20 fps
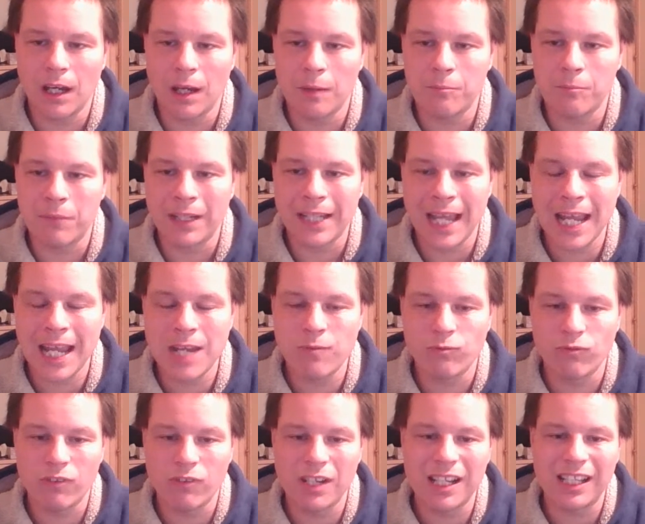My aim
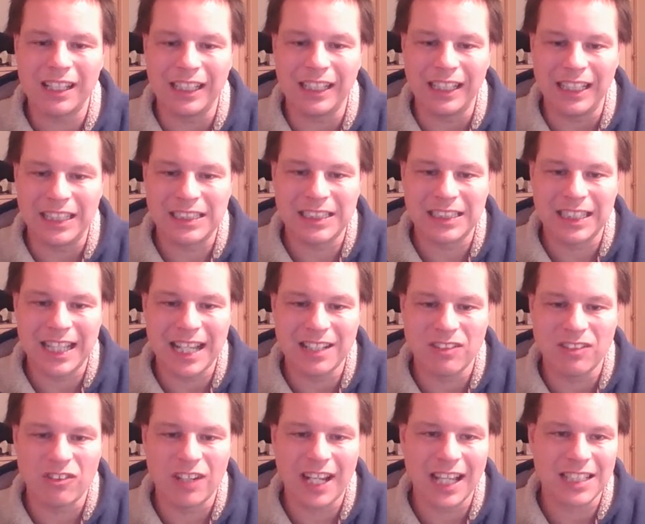really is to get
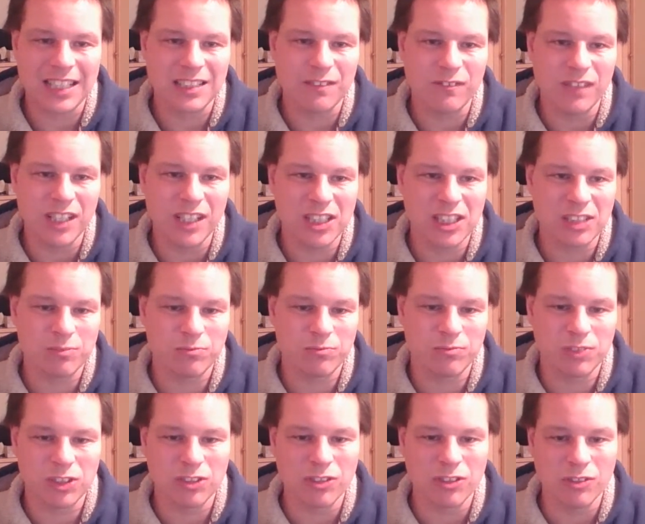Doncaster finished
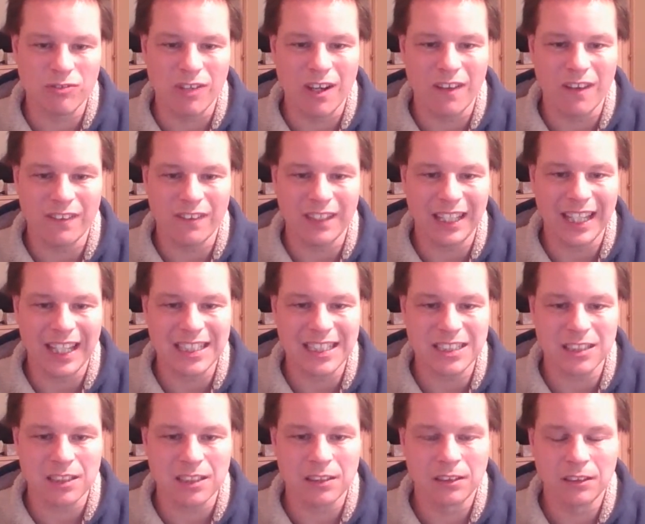sooner rather than
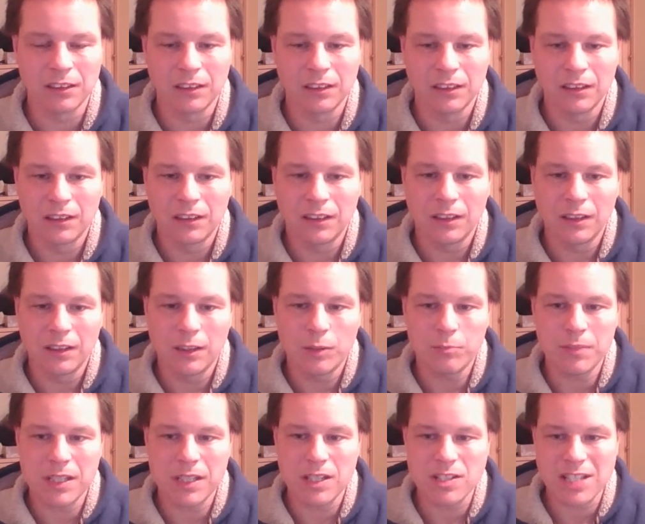later,
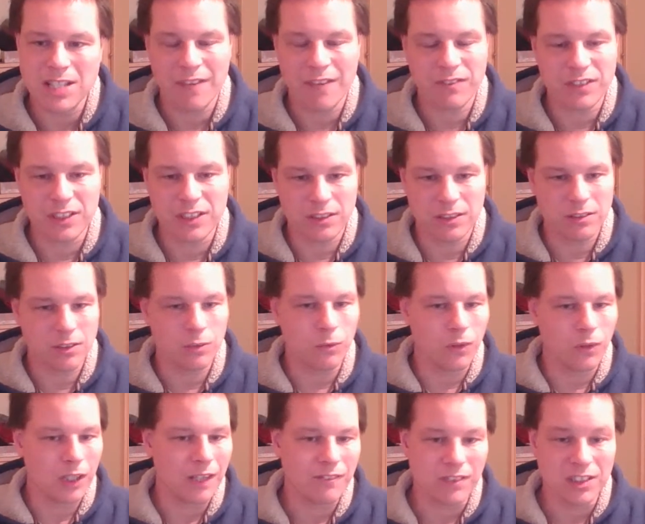because after the
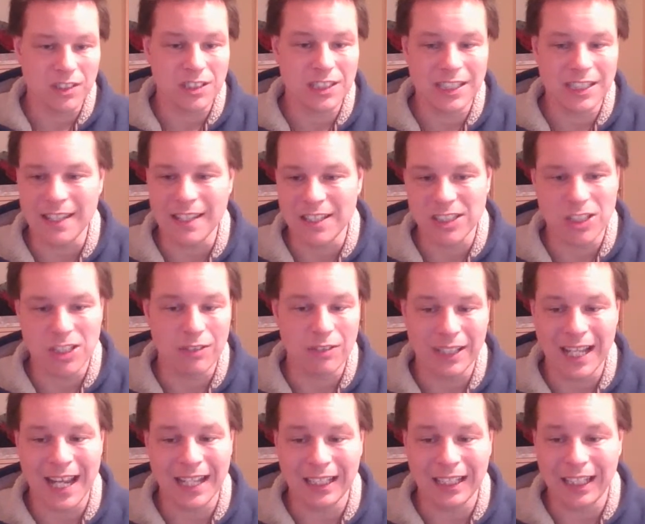one I've done today, there's
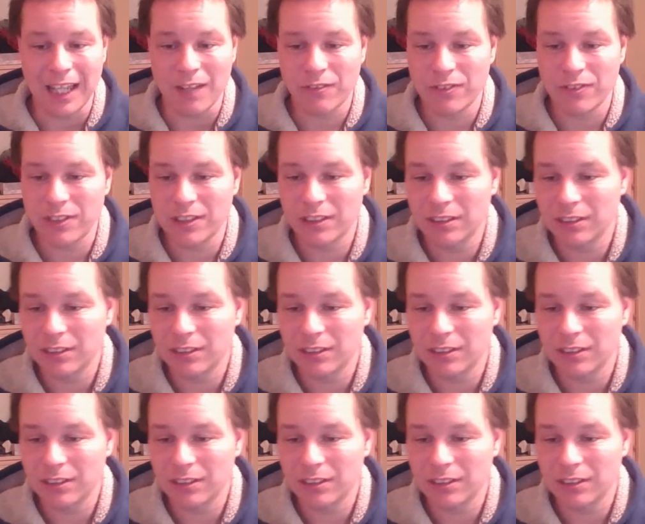only 8 left.